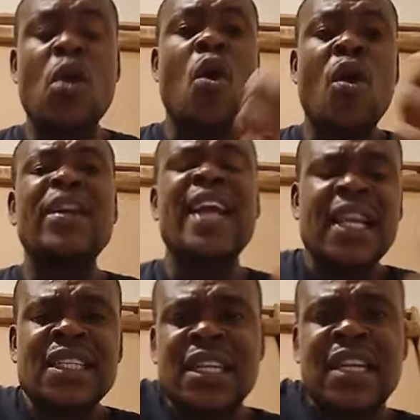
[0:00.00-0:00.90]
Under
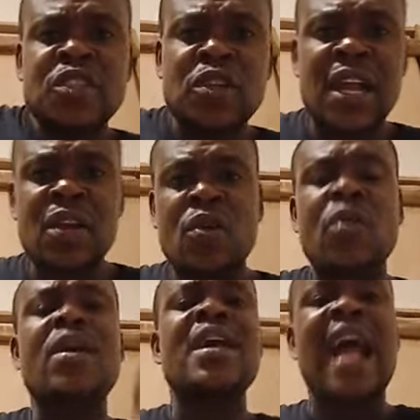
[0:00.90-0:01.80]
international law,
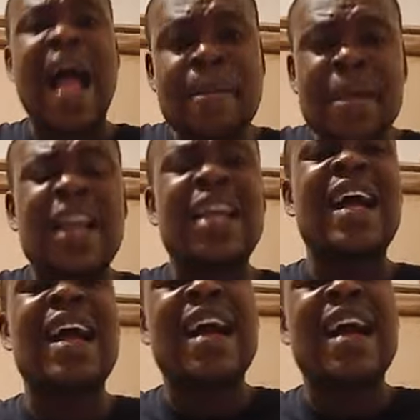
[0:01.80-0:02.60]
America